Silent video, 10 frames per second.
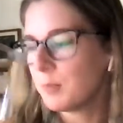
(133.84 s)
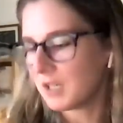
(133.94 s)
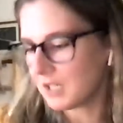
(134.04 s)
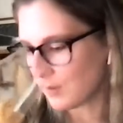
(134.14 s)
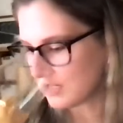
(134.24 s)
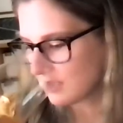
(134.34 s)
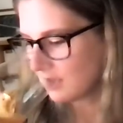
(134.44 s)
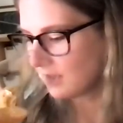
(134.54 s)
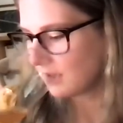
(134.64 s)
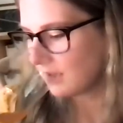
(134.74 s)
But anyways,
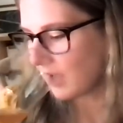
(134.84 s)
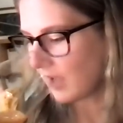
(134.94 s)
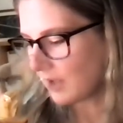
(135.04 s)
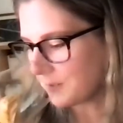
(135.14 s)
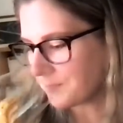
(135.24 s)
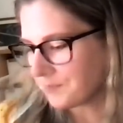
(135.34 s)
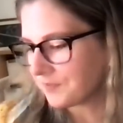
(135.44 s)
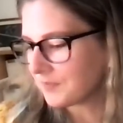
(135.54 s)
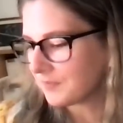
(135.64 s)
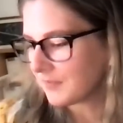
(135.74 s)

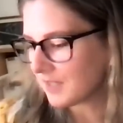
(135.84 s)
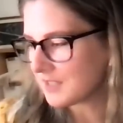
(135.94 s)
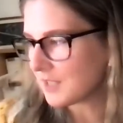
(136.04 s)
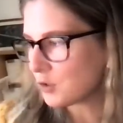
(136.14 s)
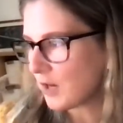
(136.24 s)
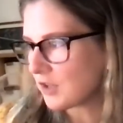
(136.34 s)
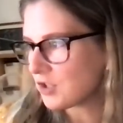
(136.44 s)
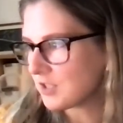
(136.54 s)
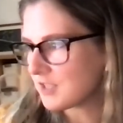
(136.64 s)
because the extraction,